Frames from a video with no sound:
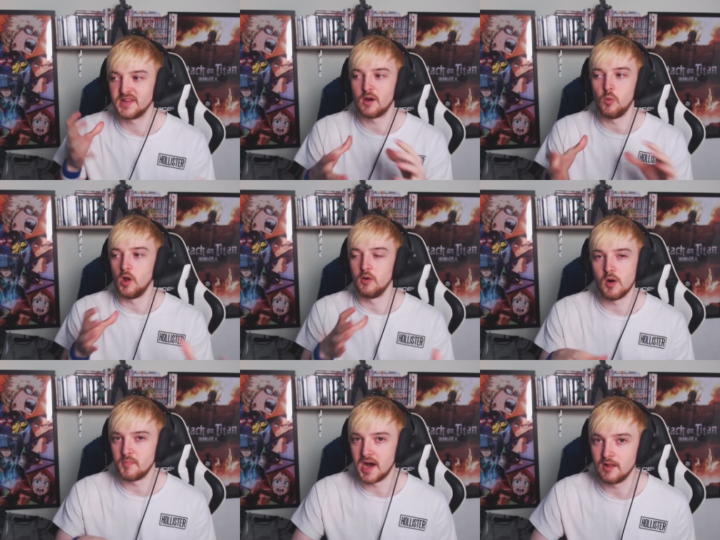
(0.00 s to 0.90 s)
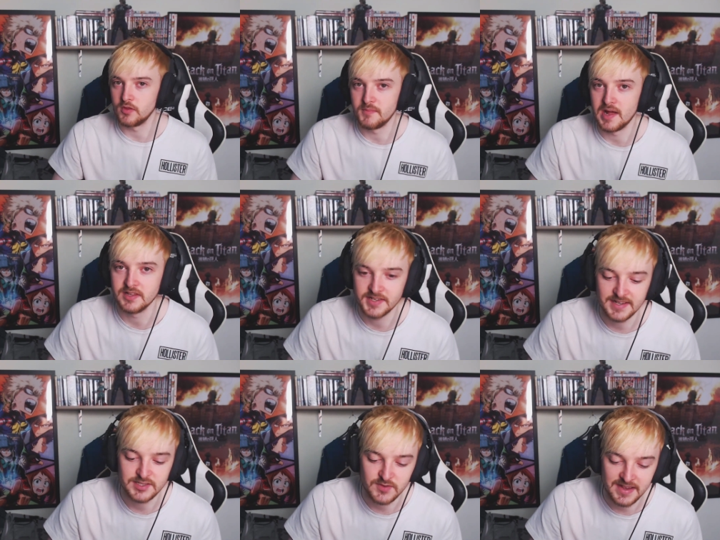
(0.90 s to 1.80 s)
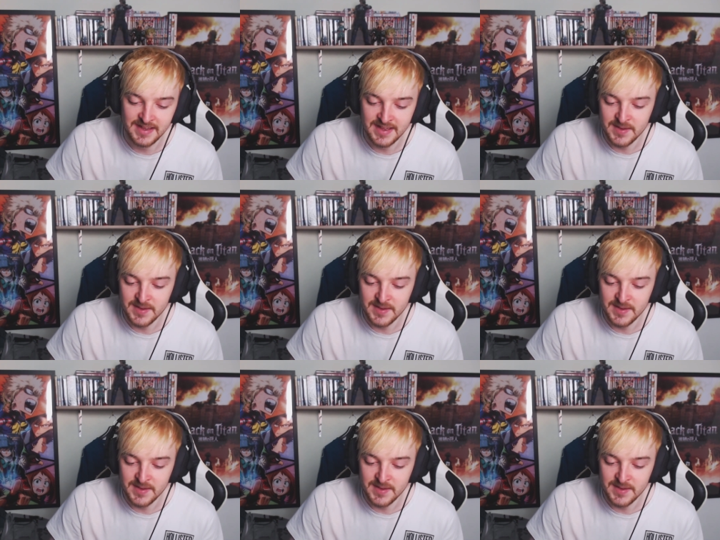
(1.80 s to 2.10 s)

like, a one-on-one battle with Meliodas, right?